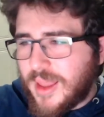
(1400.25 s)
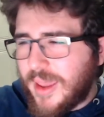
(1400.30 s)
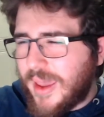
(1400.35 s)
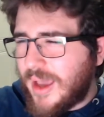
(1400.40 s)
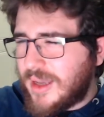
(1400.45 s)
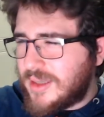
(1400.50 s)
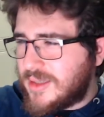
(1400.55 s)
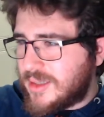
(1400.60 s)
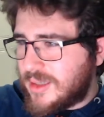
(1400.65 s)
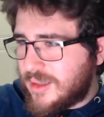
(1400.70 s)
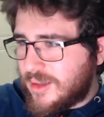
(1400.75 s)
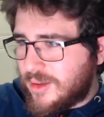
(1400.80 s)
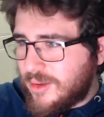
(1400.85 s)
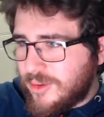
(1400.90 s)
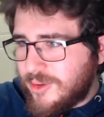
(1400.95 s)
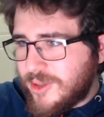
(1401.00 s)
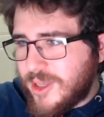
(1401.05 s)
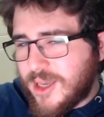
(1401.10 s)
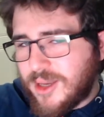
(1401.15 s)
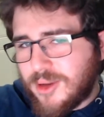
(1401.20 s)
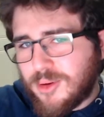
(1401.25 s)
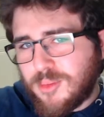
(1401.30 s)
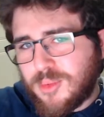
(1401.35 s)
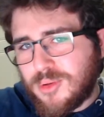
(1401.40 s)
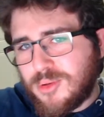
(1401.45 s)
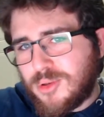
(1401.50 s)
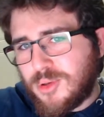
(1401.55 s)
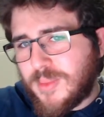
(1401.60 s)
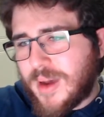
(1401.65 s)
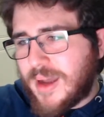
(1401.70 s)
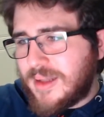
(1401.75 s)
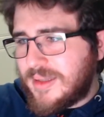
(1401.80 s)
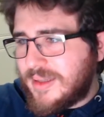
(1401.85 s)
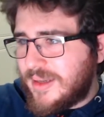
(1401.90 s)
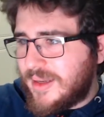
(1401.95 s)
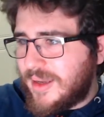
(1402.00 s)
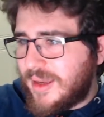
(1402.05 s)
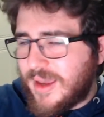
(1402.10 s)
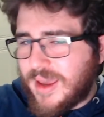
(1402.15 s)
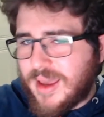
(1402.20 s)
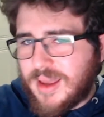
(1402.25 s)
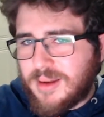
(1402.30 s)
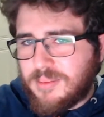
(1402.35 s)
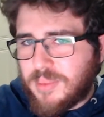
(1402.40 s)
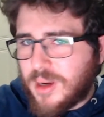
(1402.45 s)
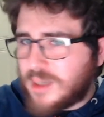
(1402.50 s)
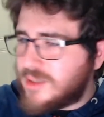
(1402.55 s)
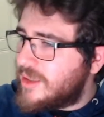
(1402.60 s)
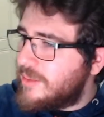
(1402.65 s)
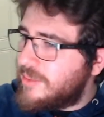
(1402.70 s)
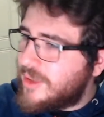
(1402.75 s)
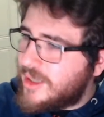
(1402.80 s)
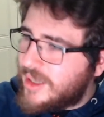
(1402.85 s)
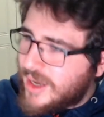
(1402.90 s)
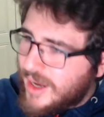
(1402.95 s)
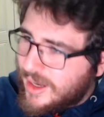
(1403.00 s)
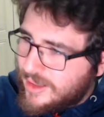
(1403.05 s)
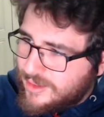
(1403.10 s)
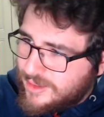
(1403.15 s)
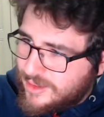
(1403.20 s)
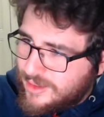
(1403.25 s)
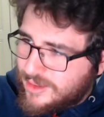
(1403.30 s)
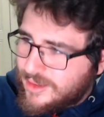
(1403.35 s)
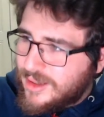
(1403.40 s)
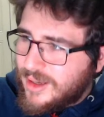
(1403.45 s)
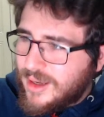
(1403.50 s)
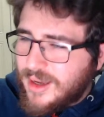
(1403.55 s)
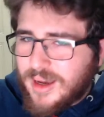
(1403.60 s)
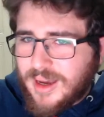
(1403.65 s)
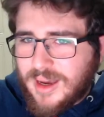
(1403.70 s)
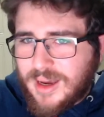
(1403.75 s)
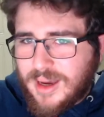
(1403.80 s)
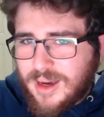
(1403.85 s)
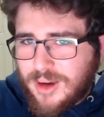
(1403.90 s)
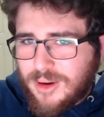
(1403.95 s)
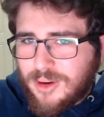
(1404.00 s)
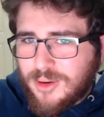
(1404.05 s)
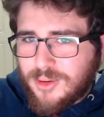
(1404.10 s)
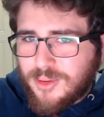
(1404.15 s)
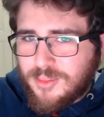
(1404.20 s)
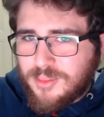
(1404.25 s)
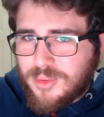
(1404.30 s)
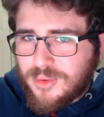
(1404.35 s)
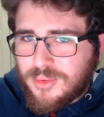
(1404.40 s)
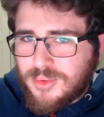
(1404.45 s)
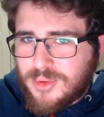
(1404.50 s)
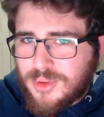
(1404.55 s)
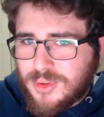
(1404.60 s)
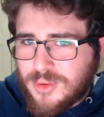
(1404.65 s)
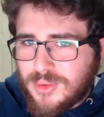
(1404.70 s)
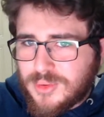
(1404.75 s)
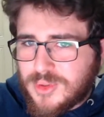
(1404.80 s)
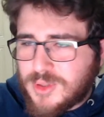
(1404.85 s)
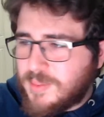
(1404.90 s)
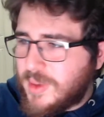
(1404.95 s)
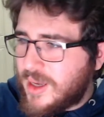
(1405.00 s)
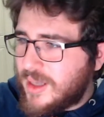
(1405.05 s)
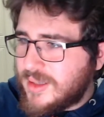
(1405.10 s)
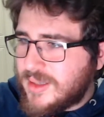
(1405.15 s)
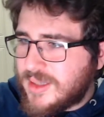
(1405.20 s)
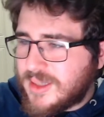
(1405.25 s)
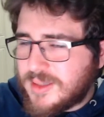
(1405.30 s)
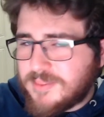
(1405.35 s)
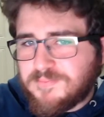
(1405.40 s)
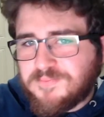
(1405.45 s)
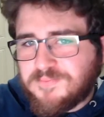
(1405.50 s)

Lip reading: excluding Ubuntu Mate and possibly other Ubuntu spins,